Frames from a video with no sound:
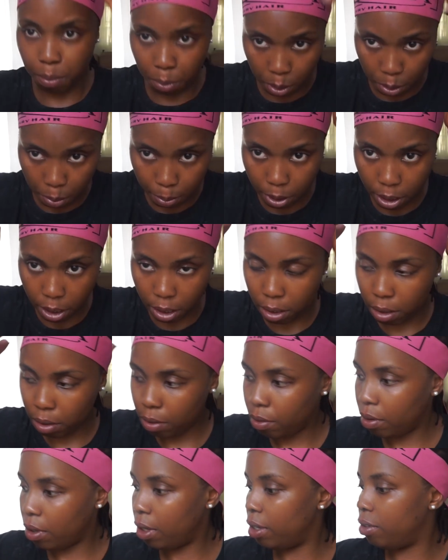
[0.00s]
make my
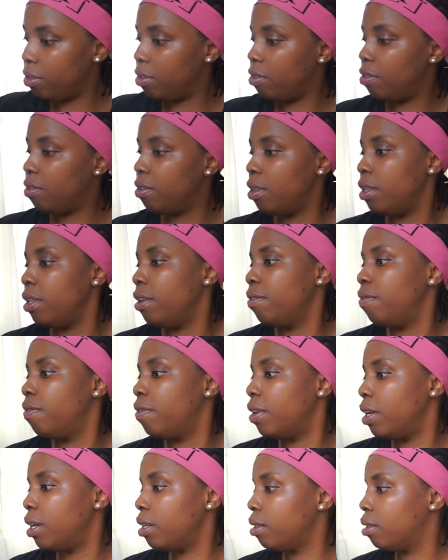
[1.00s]
edges lay
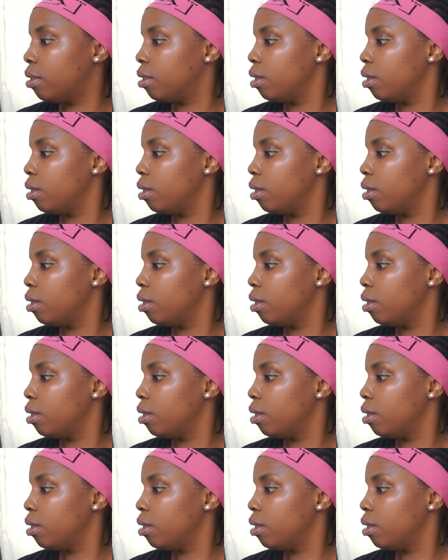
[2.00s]
flat,